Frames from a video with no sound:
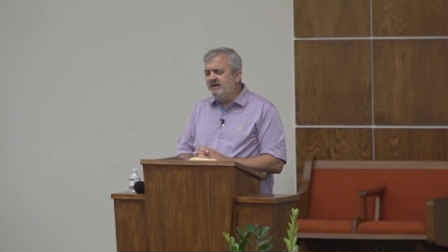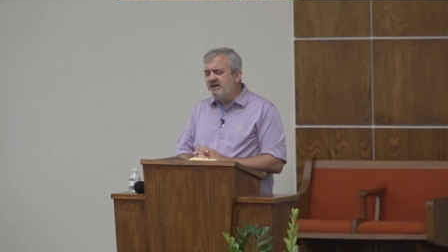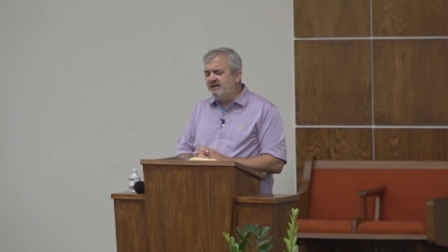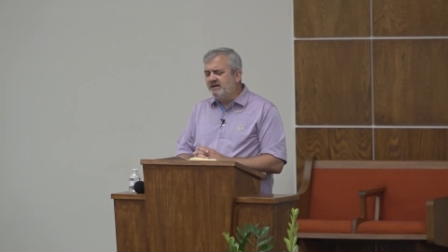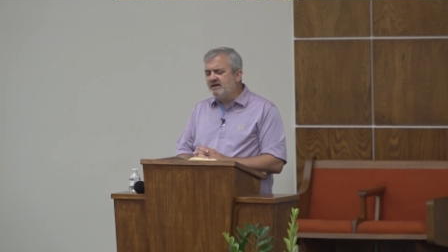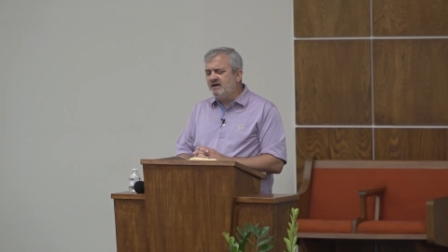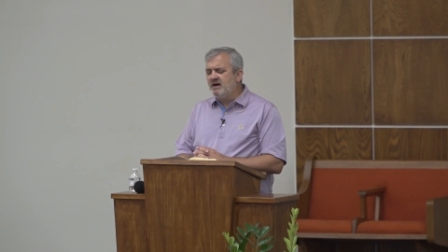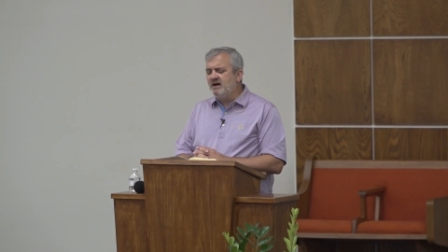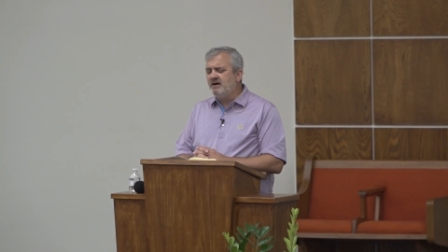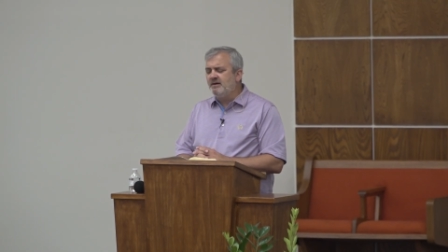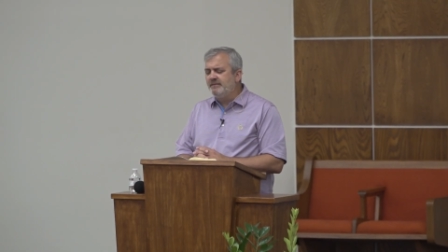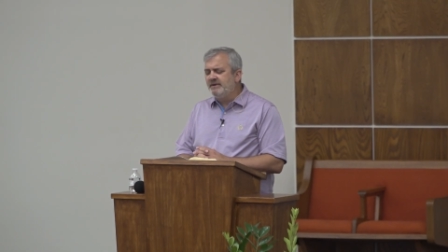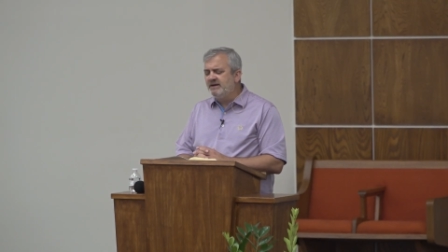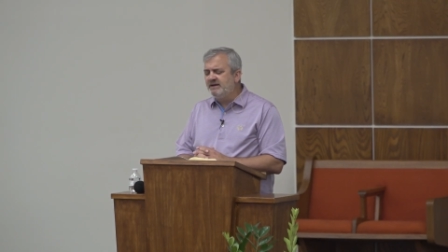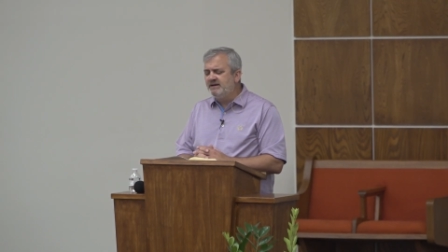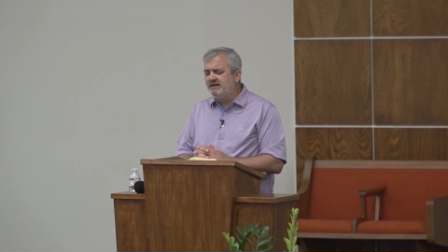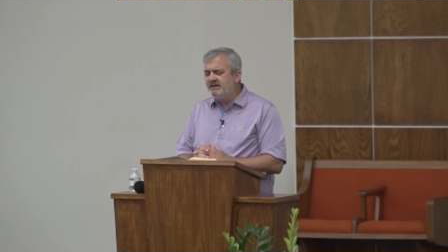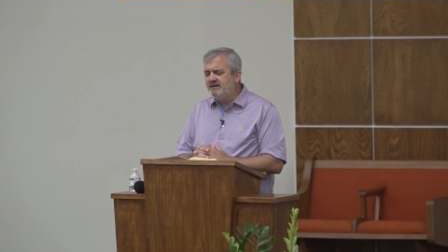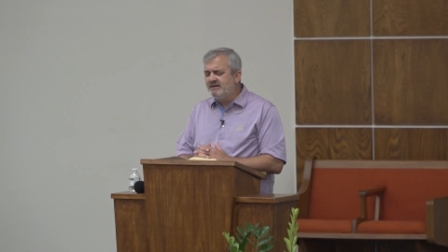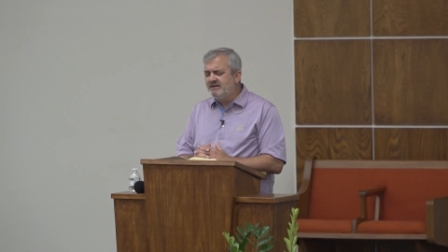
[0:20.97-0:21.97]
to the
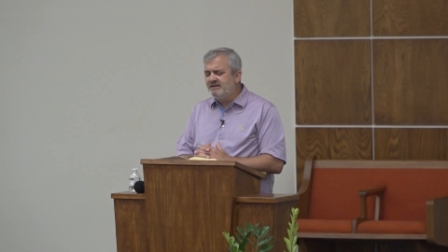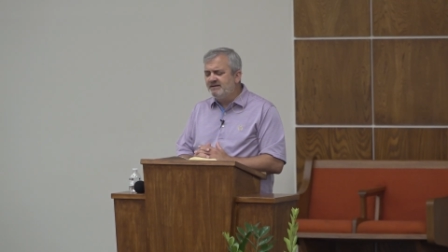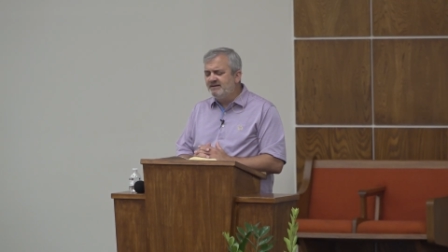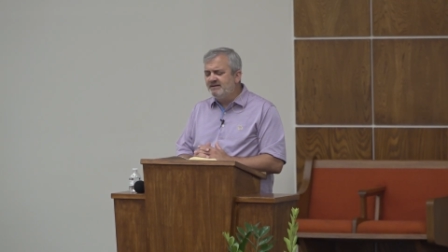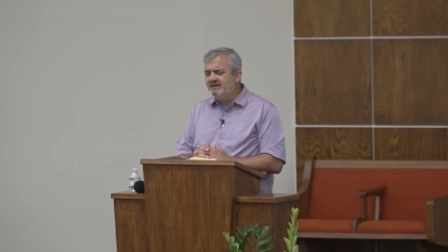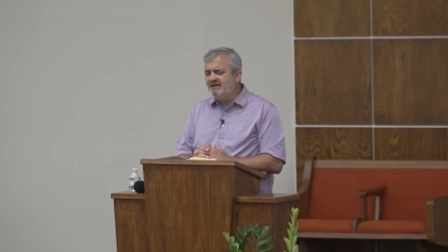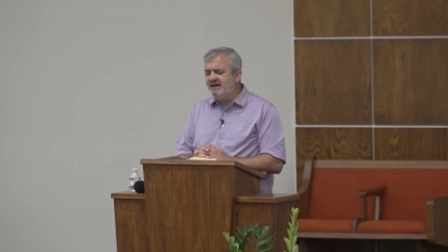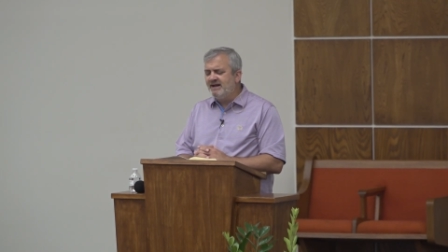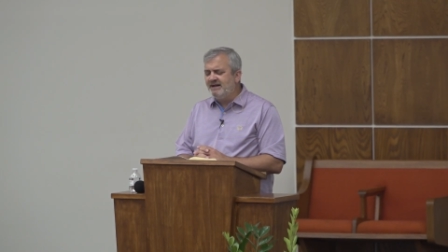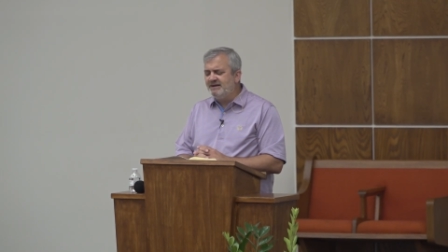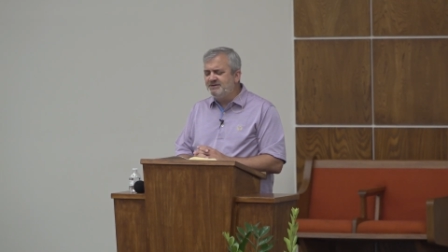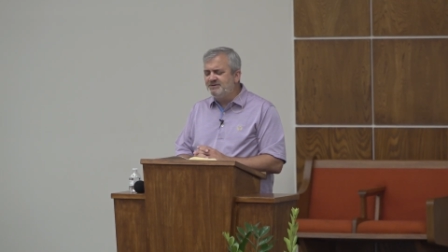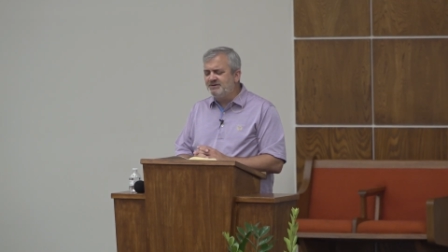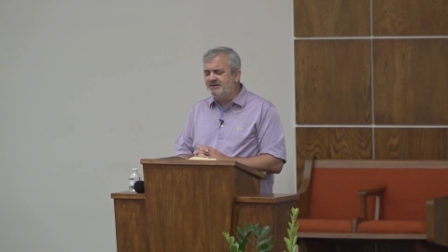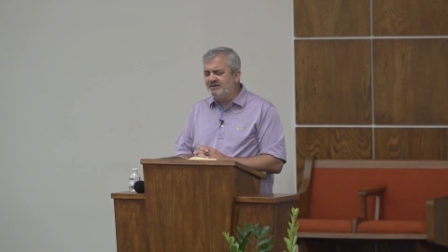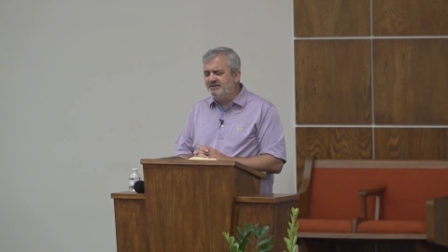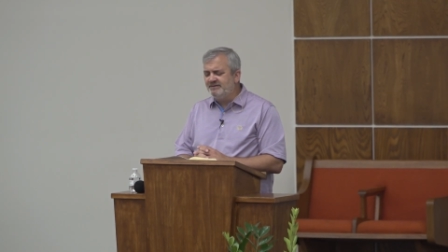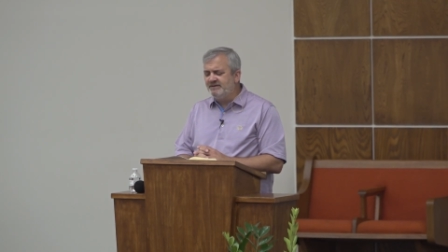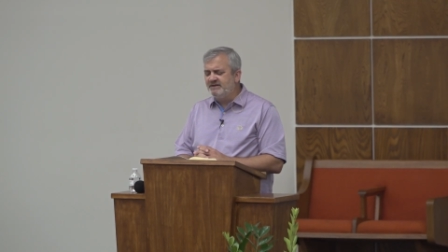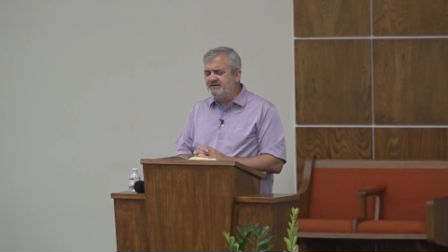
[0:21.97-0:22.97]
common
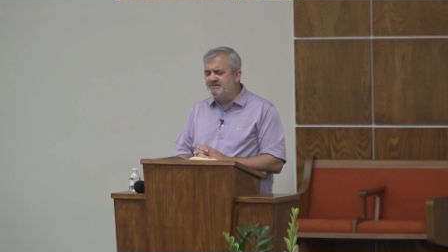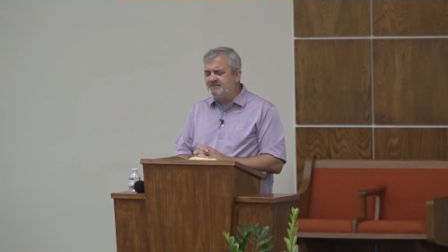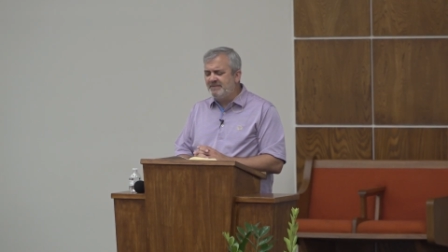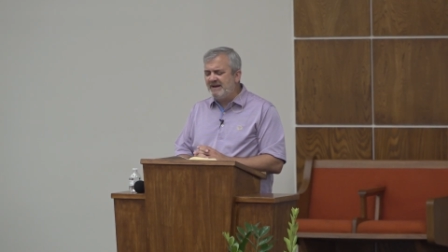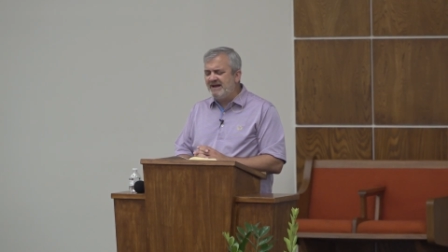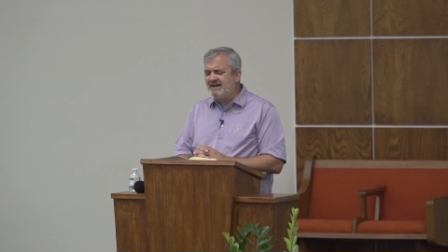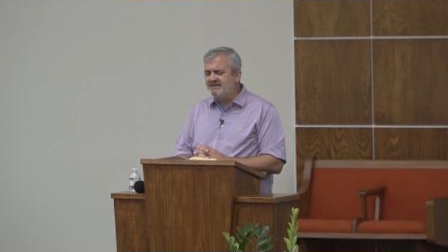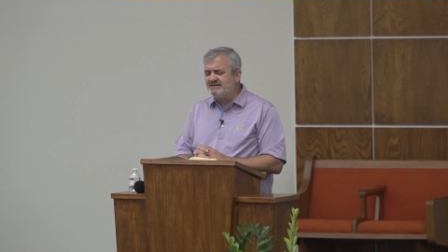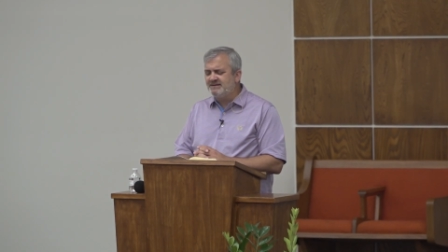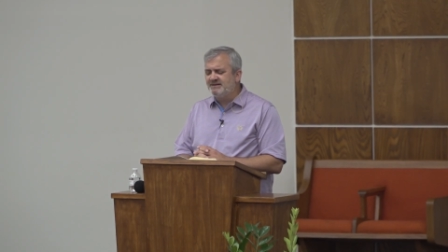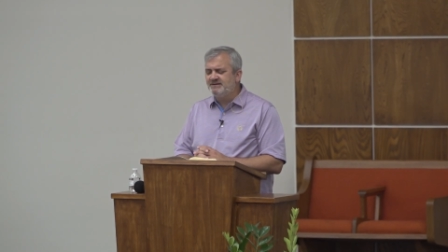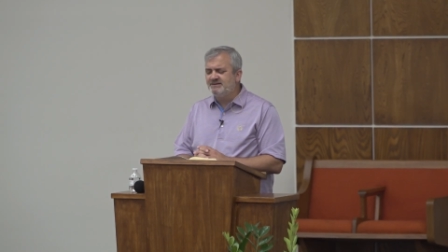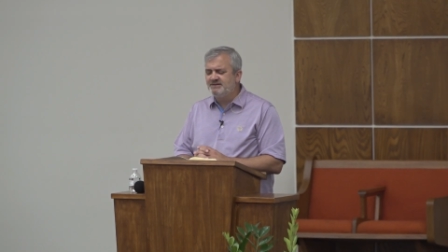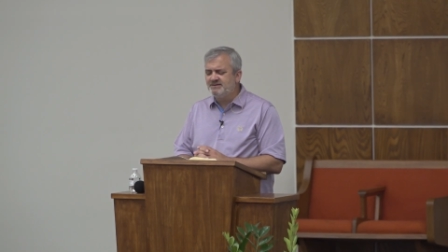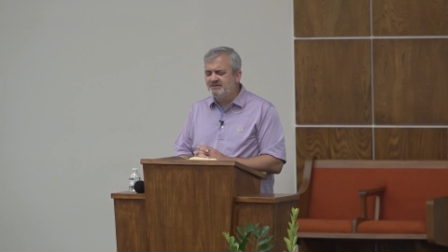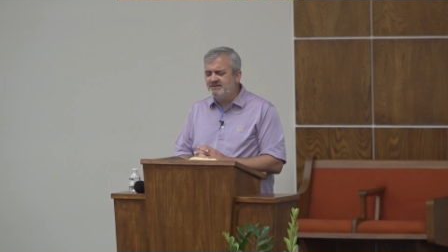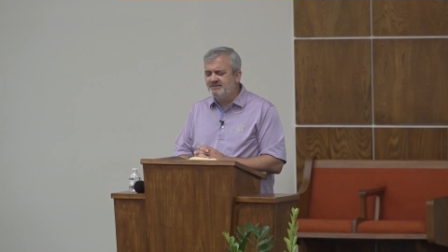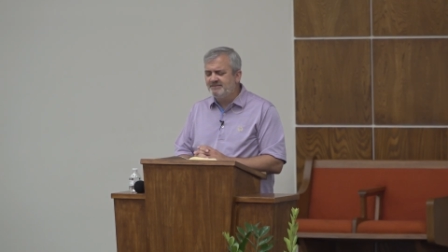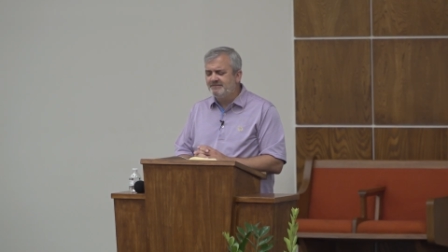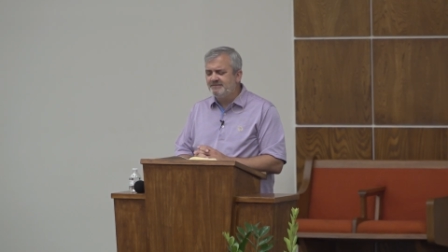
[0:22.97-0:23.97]
nature of this passage.